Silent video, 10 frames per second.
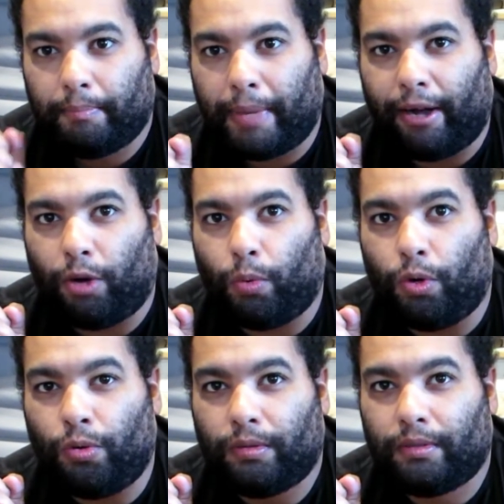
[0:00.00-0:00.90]
power
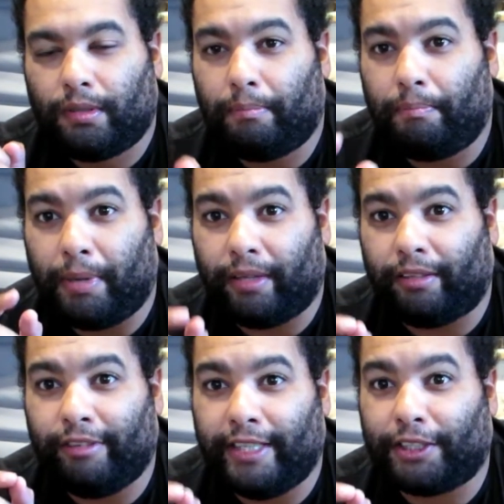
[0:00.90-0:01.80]
wall. But the
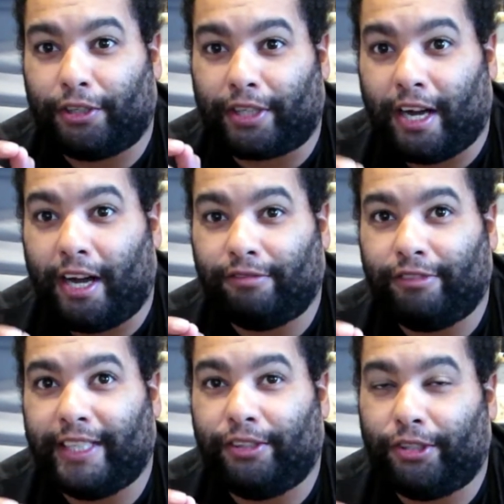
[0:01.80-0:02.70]
reason I can't
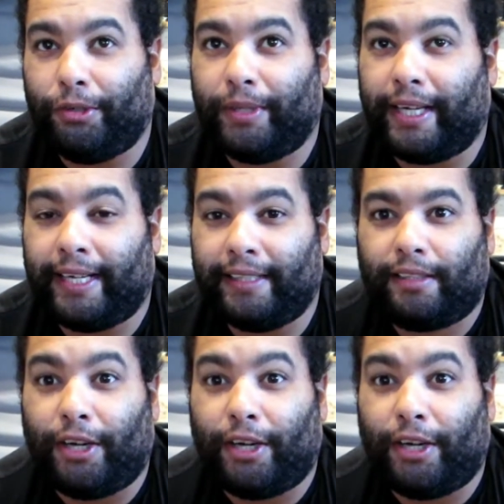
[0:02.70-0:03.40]
really do that,